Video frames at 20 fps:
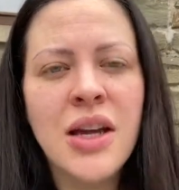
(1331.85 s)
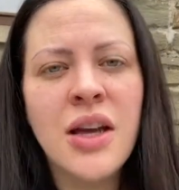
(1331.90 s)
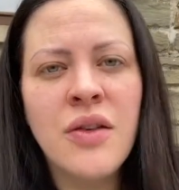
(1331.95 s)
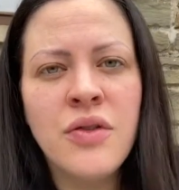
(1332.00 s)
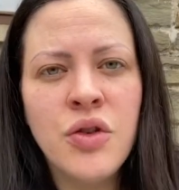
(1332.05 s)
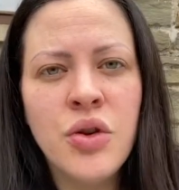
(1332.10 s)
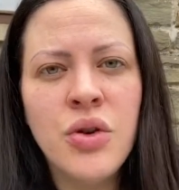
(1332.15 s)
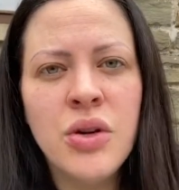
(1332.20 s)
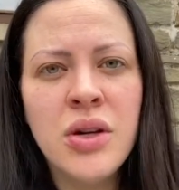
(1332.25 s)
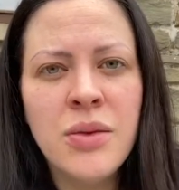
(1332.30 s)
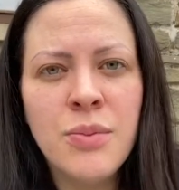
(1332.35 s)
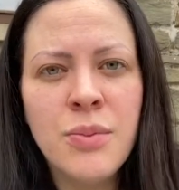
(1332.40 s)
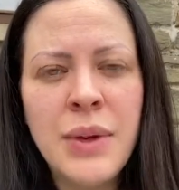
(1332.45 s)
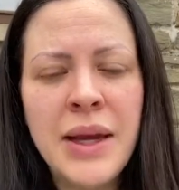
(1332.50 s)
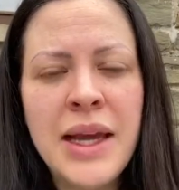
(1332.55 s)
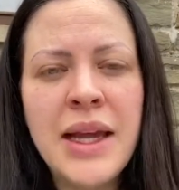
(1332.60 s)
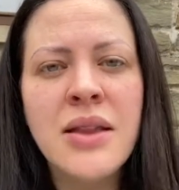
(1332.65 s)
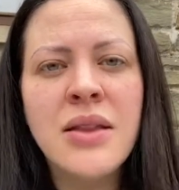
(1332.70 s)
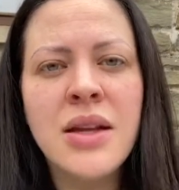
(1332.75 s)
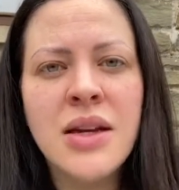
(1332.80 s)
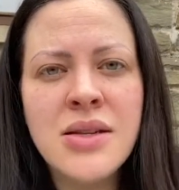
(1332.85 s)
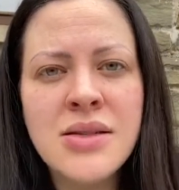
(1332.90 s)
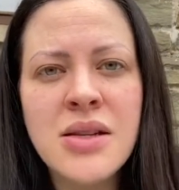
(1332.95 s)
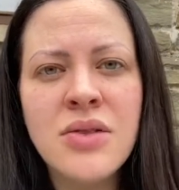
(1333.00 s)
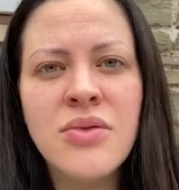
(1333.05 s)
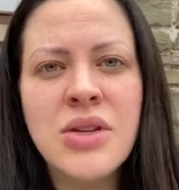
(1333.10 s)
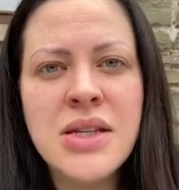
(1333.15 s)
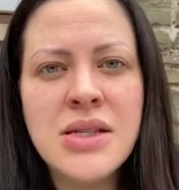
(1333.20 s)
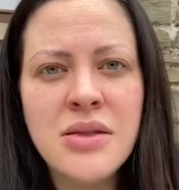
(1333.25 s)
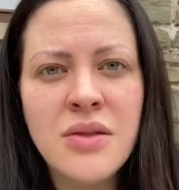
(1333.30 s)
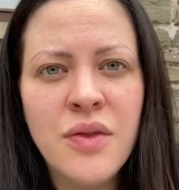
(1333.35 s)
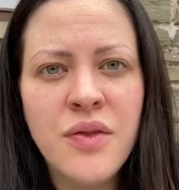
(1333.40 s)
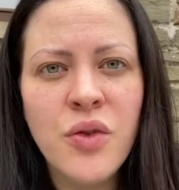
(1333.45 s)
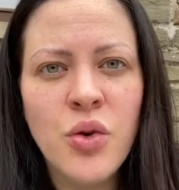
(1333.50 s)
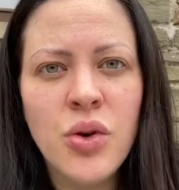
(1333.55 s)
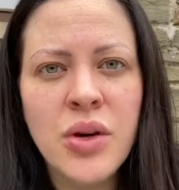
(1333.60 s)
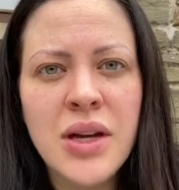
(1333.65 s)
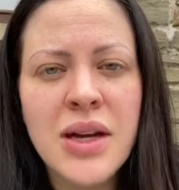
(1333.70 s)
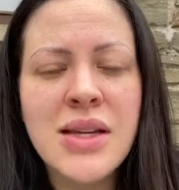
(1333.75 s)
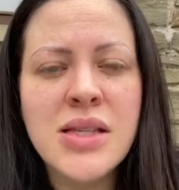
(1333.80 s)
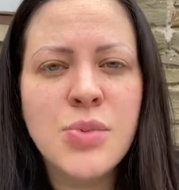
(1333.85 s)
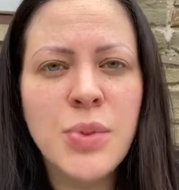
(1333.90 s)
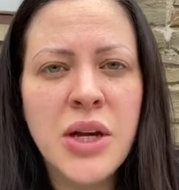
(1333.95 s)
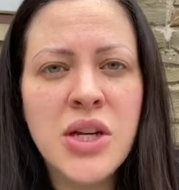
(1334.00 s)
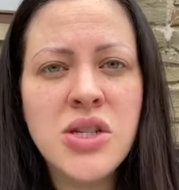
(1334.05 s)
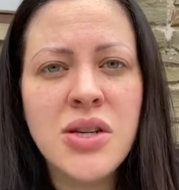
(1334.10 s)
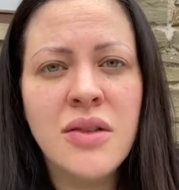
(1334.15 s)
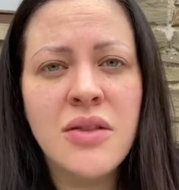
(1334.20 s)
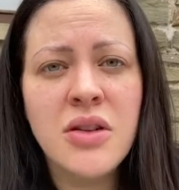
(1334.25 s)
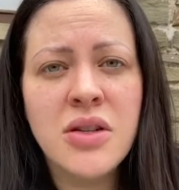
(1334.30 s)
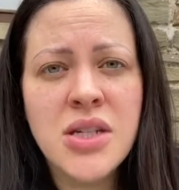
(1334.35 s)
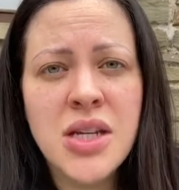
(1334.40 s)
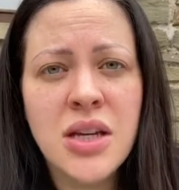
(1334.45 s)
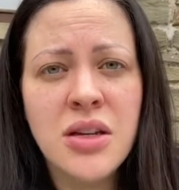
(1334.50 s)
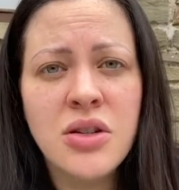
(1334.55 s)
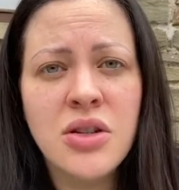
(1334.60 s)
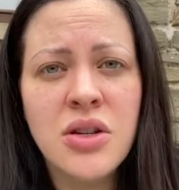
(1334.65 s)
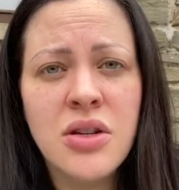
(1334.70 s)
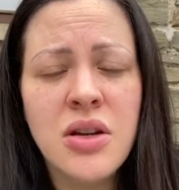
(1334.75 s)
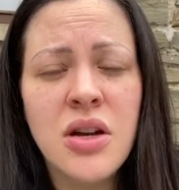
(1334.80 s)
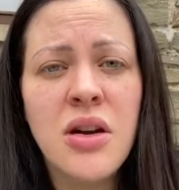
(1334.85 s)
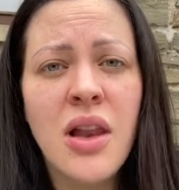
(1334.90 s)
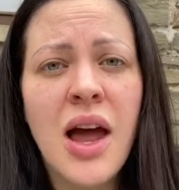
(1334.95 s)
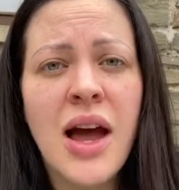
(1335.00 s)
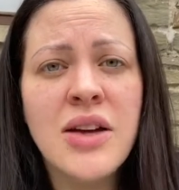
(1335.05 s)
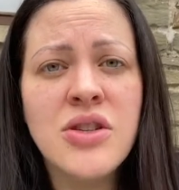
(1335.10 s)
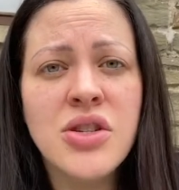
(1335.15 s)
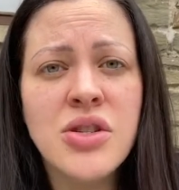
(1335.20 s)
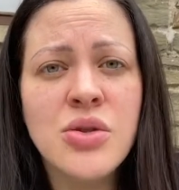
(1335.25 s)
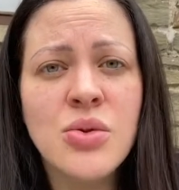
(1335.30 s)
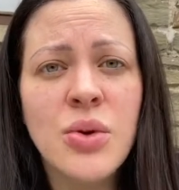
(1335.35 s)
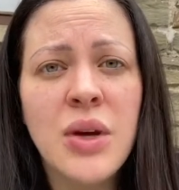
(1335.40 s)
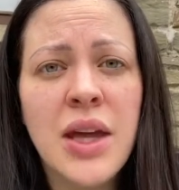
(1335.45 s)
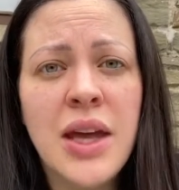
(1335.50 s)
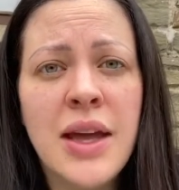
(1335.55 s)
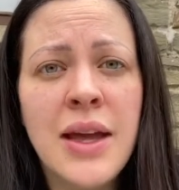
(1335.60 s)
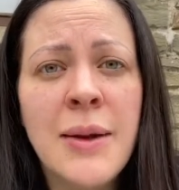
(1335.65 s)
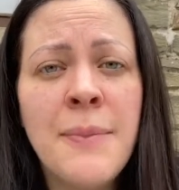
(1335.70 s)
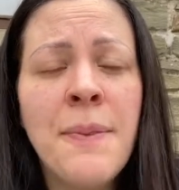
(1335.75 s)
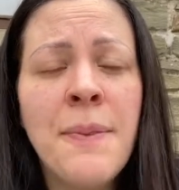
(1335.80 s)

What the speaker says: If you're in pain, there is a reason for it, especially if they're telling you your latch is okay.